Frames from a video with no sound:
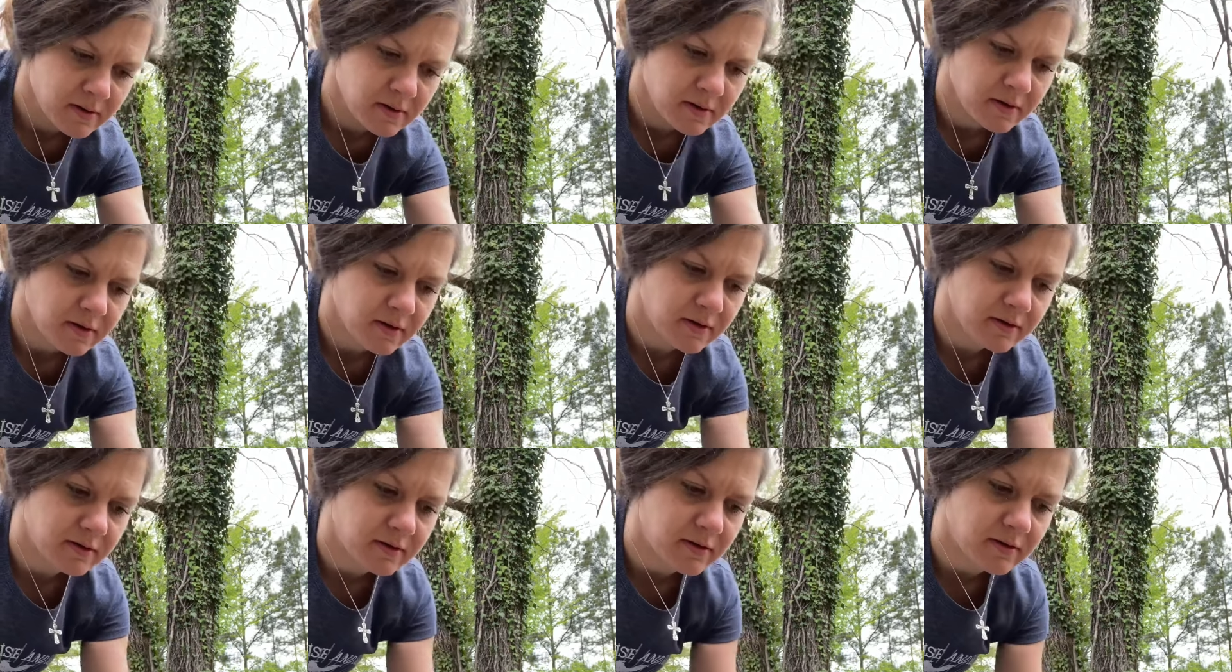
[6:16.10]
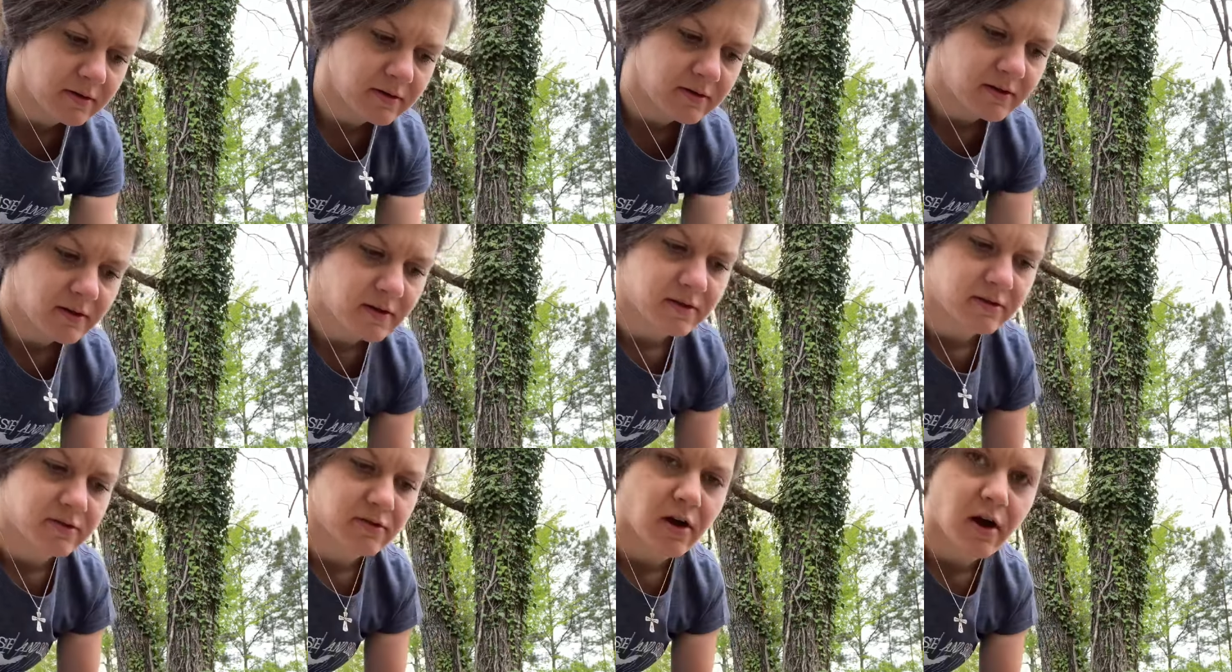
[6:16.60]
because it's,
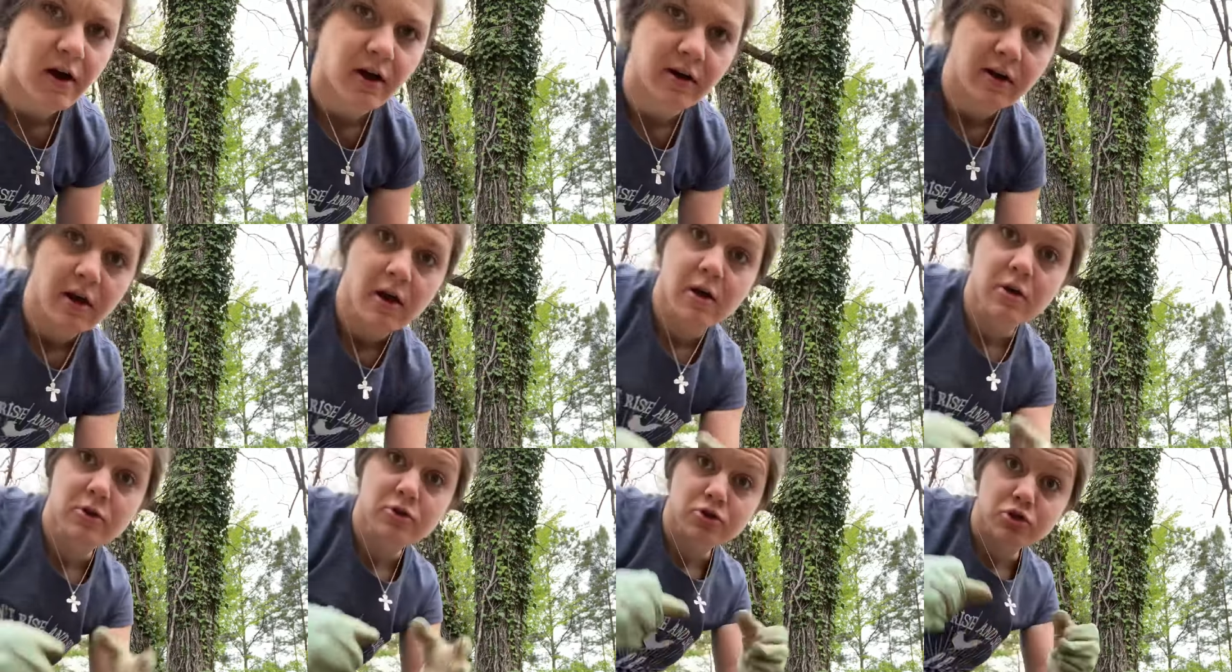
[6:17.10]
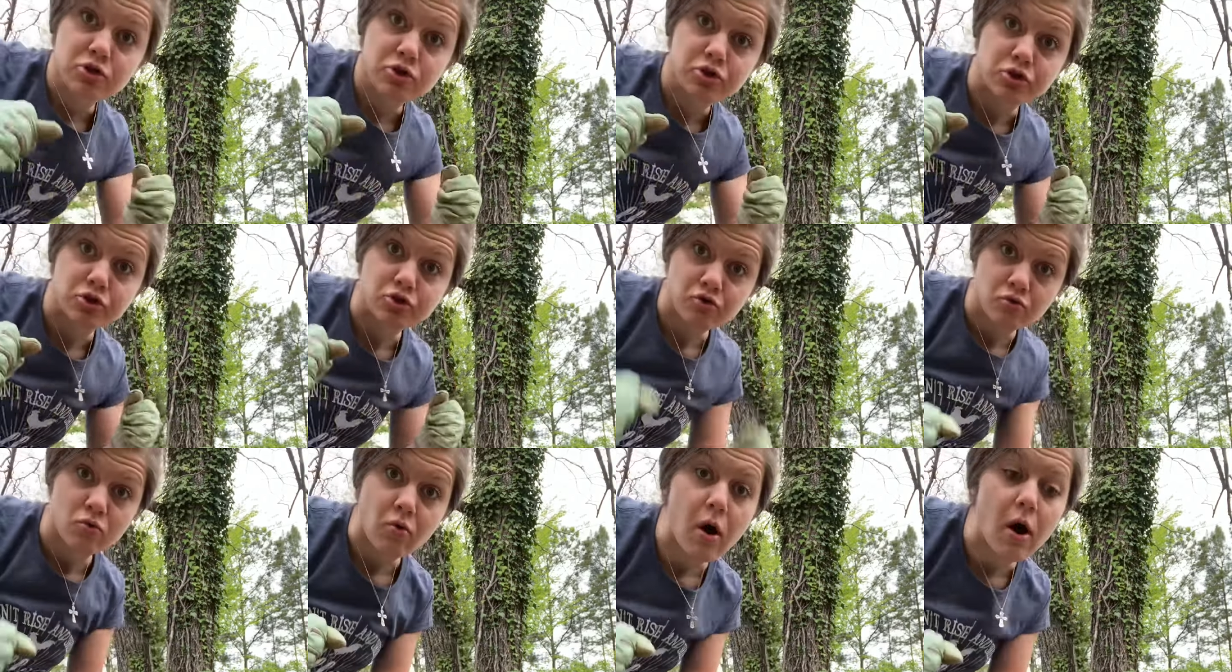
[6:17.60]
it's not
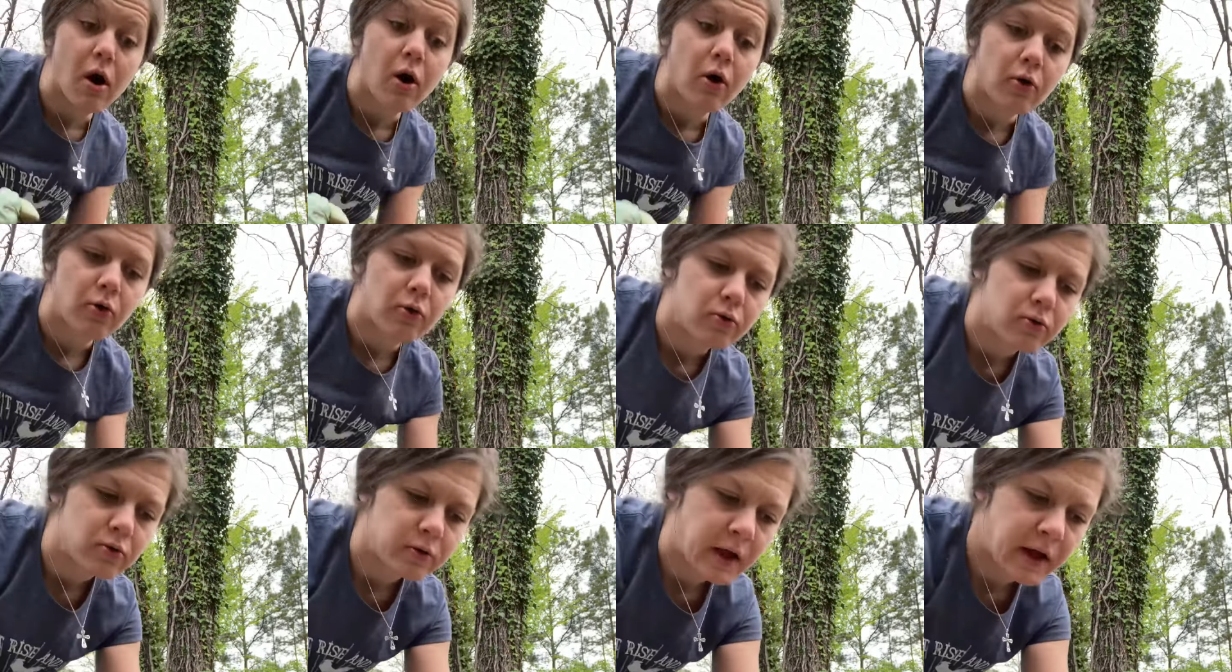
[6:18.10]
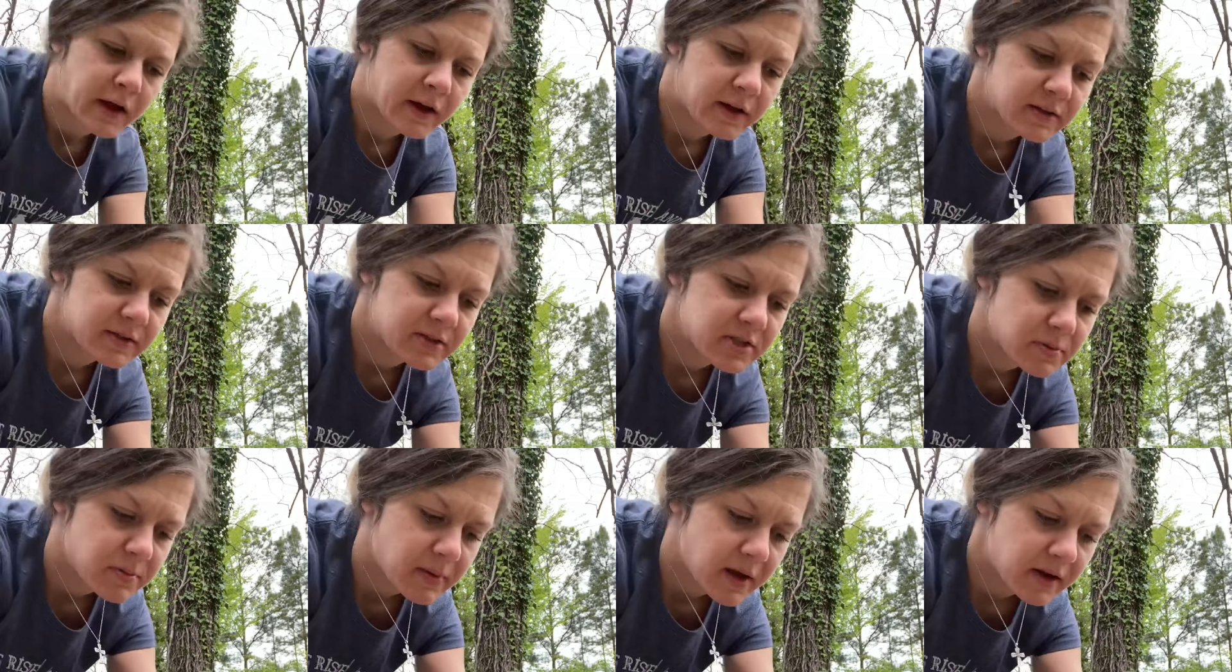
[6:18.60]
strong like a
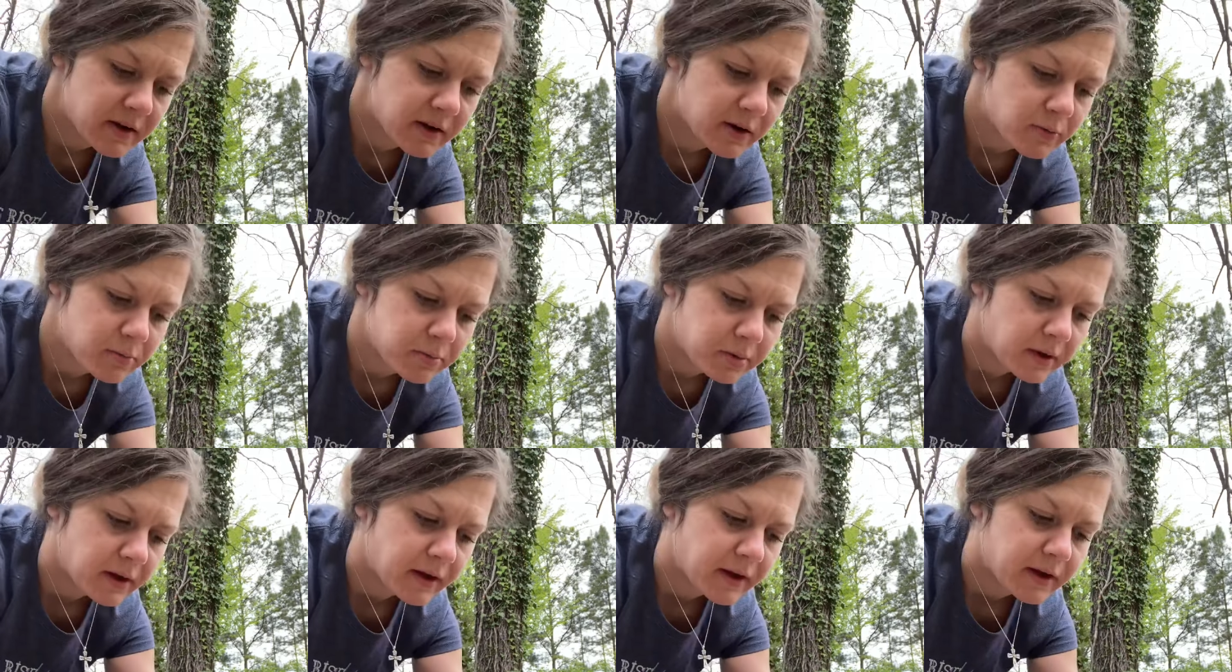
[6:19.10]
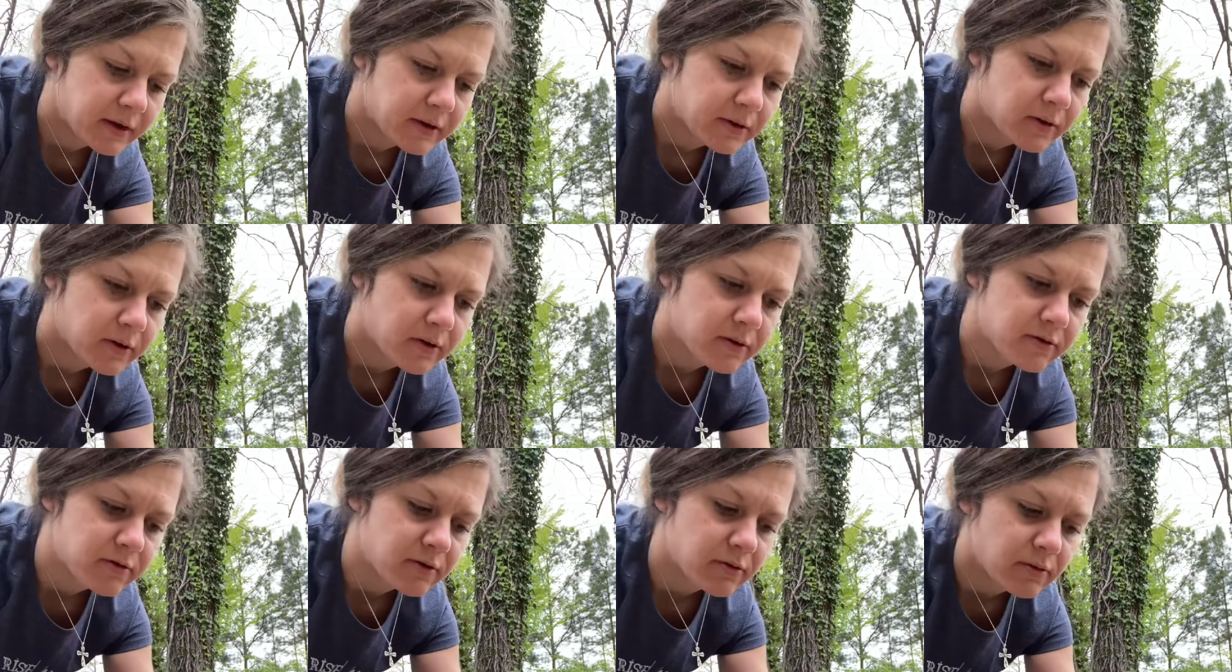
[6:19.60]
tomato plant or
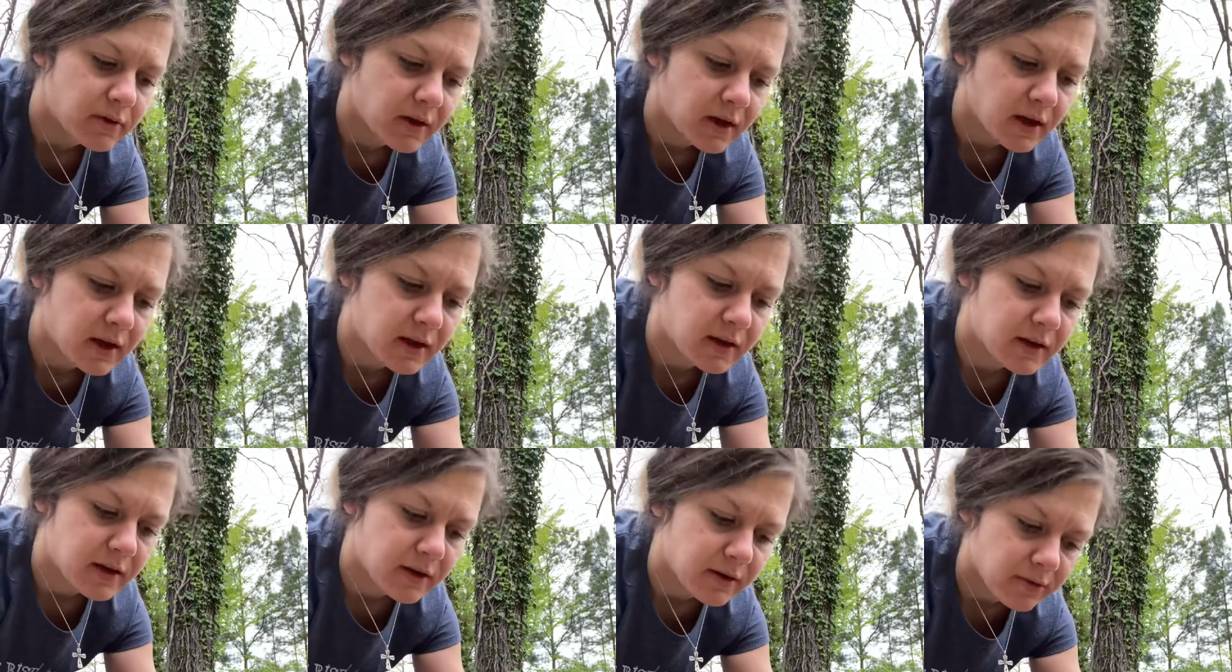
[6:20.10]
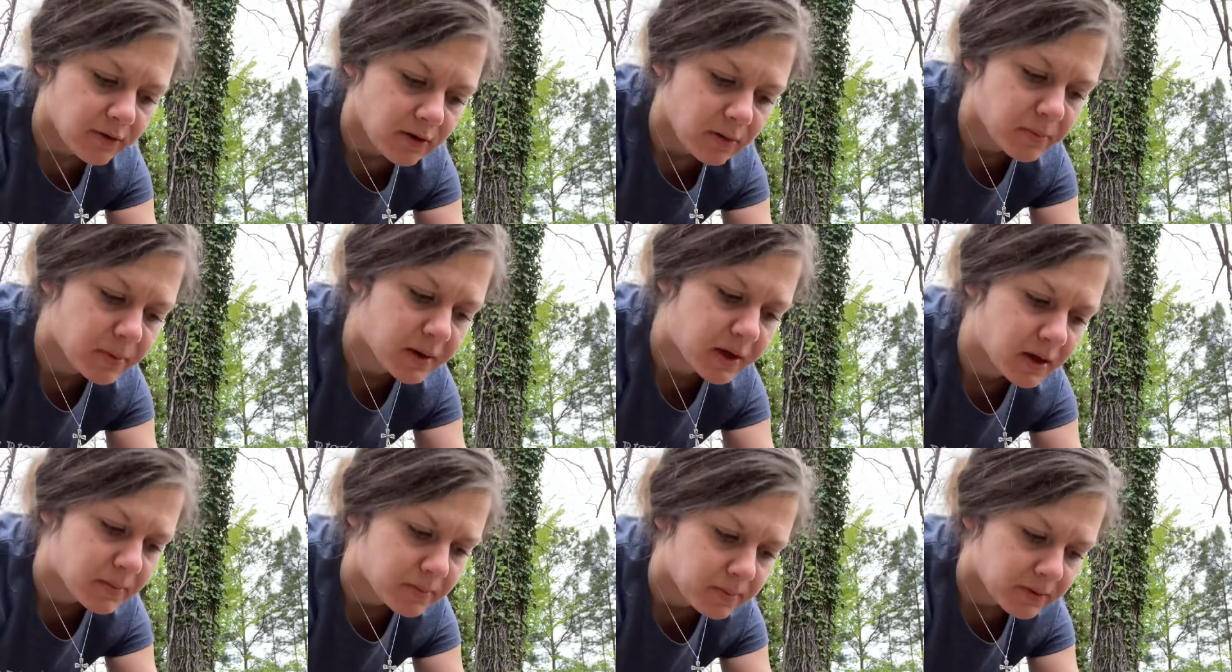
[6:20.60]
a zucchini or a
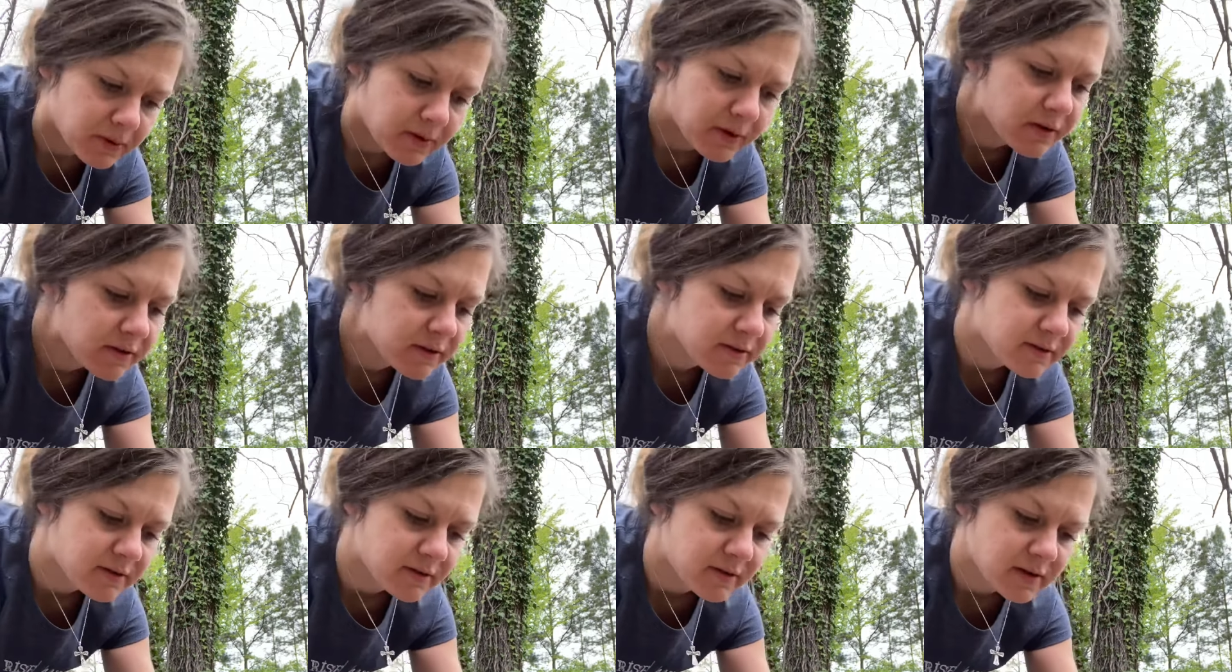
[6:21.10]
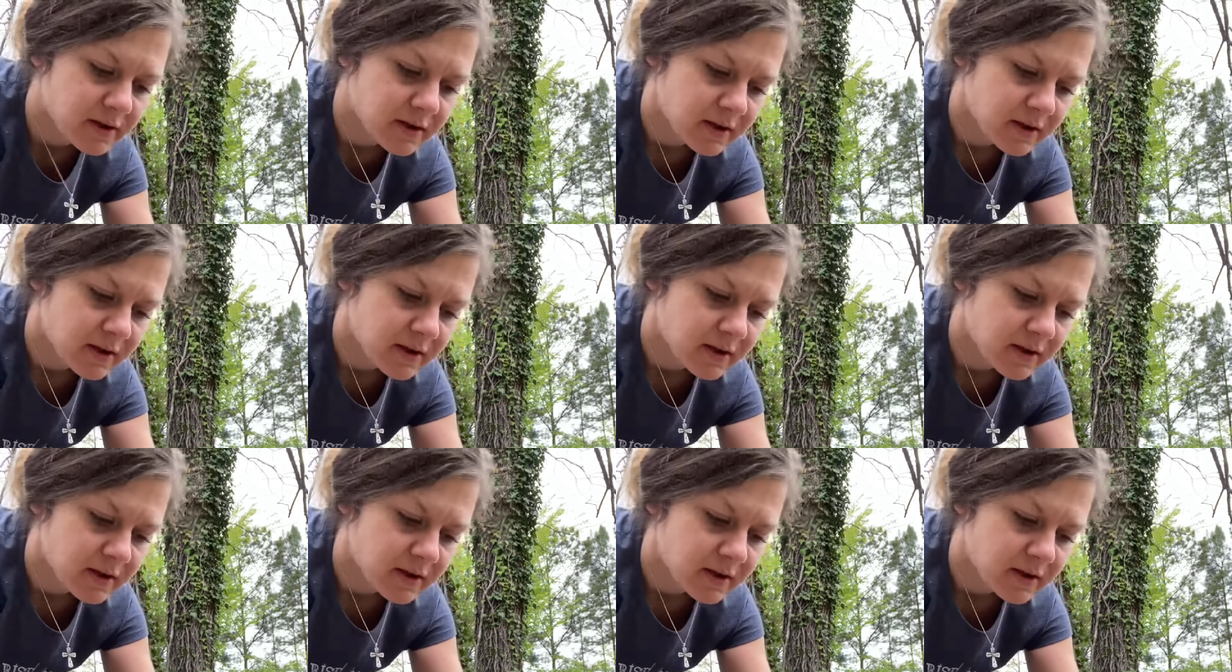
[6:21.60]
pepper. It's,